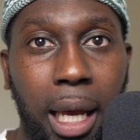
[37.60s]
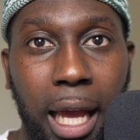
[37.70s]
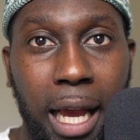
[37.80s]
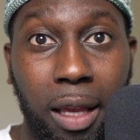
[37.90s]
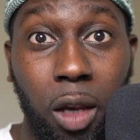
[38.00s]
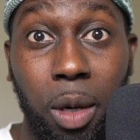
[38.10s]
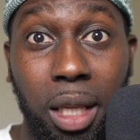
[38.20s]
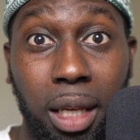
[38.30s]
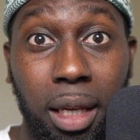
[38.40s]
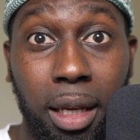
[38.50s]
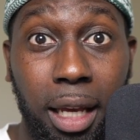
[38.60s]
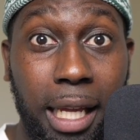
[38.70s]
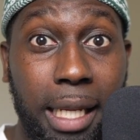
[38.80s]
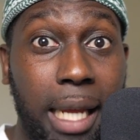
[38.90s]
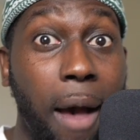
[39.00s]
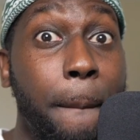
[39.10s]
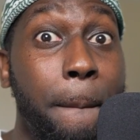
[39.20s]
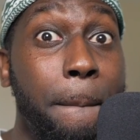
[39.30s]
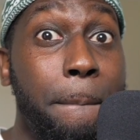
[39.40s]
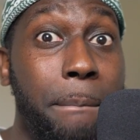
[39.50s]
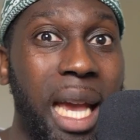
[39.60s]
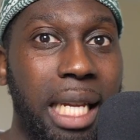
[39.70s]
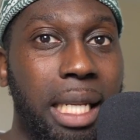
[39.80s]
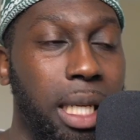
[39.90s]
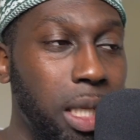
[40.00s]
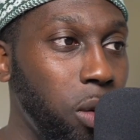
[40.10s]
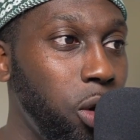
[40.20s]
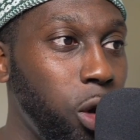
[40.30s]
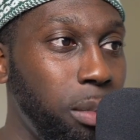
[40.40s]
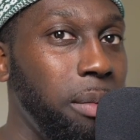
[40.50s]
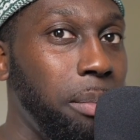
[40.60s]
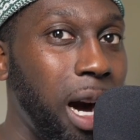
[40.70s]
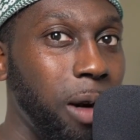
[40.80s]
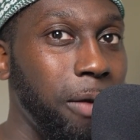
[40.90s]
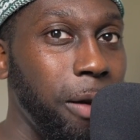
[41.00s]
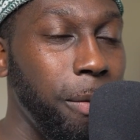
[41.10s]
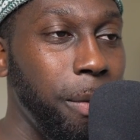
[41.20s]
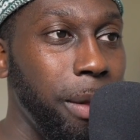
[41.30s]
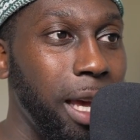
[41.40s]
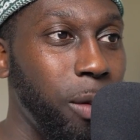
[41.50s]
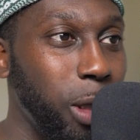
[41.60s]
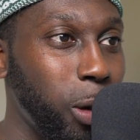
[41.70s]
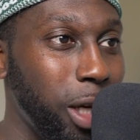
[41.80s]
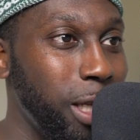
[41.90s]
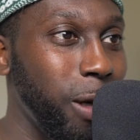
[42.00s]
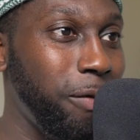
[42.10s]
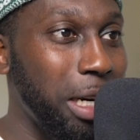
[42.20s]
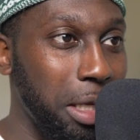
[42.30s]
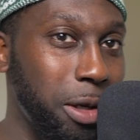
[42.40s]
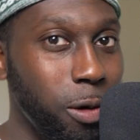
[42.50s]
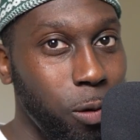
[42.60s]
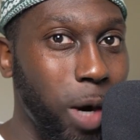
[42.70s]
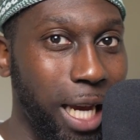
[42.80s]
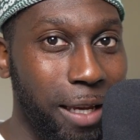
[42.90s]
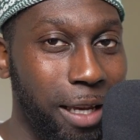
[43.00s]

And the community is amazing, so you should be part of it. And I was talking so fast, I don't know why.